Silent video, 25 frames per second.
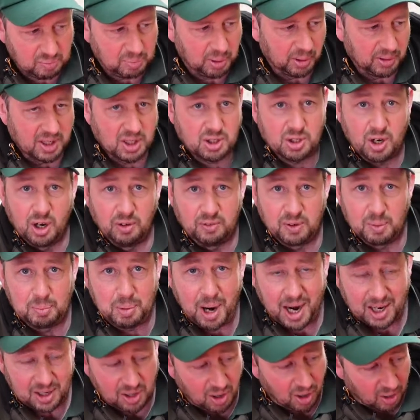put this cover
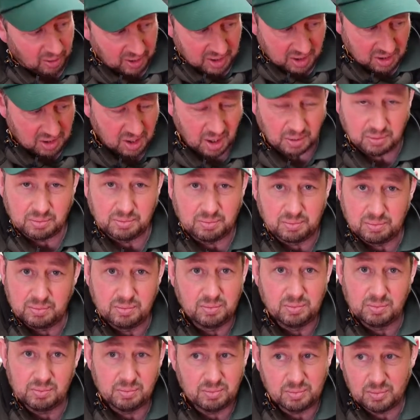back on, it's so
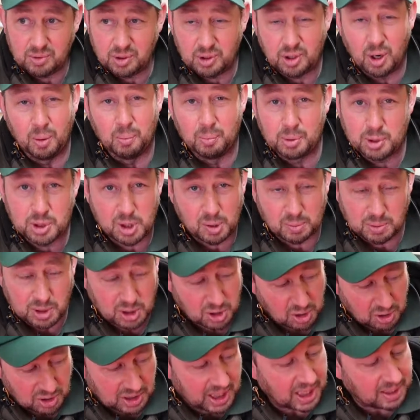cumbersome to
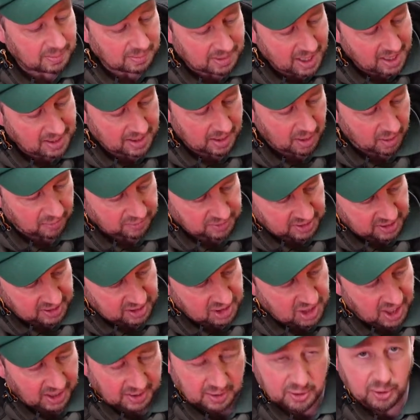just keep getting it off,
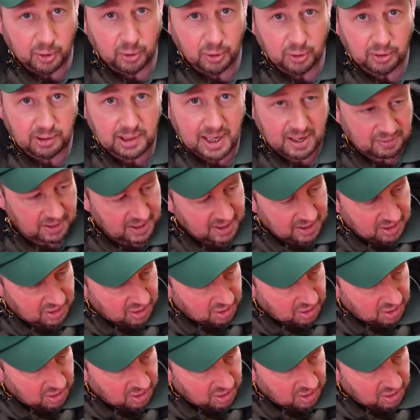check the oil level. It's